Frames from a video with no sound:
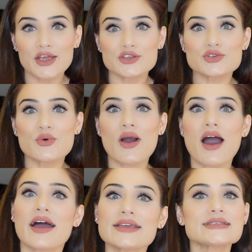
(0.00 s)
So
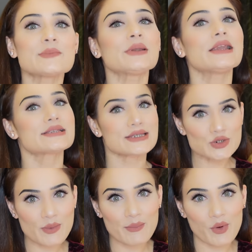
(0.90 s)
I simply listened
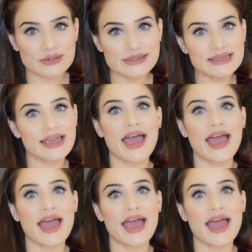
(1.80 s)
to my body